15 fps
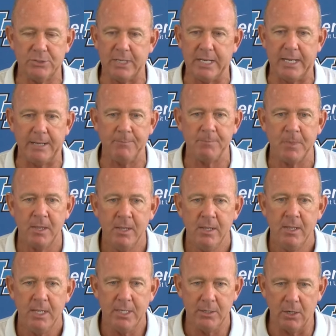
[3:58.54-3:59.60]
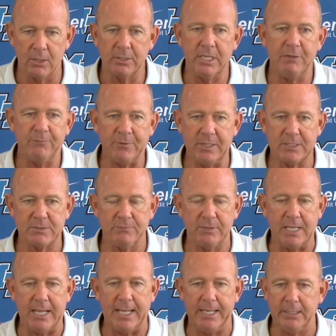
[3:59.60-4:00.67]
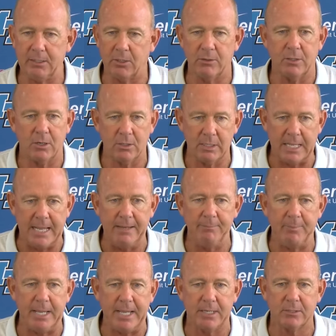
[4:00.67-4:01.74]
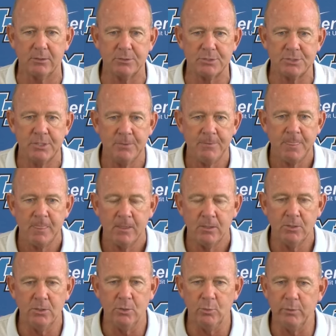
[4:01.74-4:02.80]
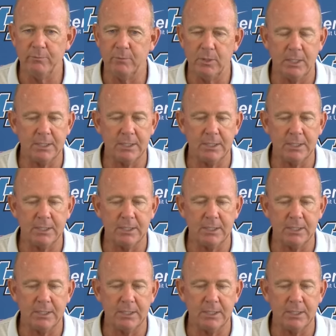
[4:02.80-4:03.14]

job. And our defensive line, our, our linebackers, you know, we've